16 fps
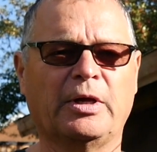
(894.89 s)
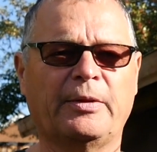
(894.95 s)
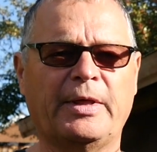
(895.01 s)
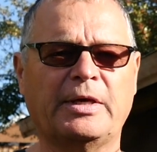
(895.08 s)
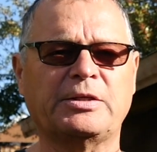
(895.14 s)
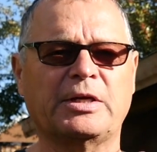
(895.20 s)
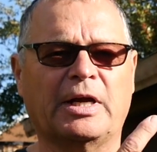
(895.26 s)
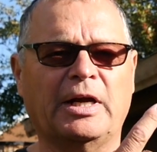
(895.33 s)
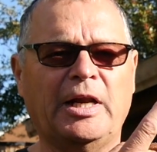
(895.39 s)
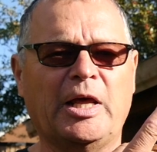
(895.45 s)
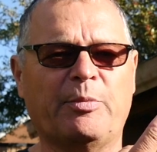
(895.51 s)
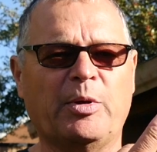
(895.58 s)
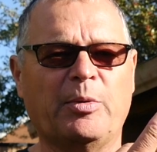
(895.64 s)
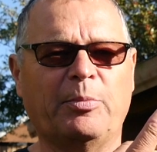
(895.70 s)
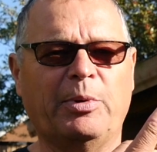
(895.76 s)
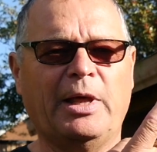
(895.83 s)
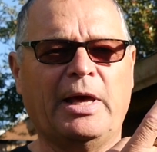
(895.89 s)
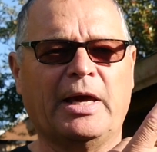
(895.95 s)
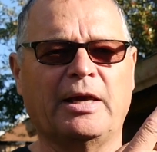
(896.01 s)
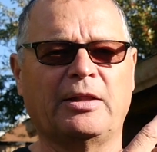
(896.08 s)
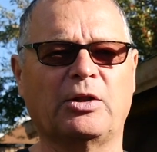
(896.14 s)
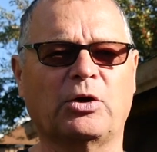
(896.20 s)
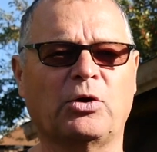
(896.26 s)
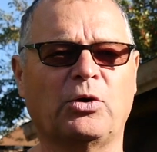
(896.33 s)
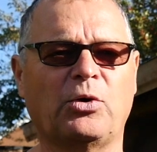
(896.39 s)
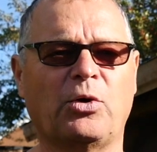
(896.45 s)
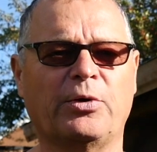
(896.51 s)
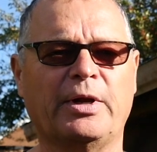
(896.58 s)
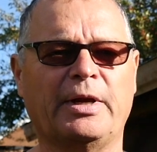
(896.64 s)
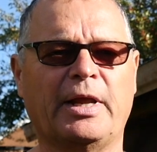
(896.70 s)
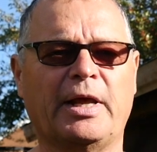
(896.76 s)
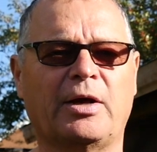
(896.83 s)
There's a clip playing in the
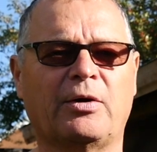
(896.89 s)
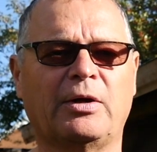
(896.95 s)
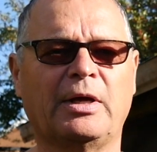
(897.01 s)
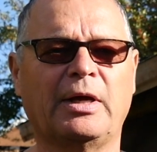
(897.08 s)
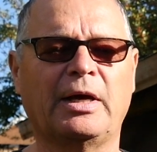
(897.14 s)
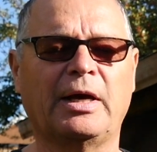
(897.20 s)
corner now,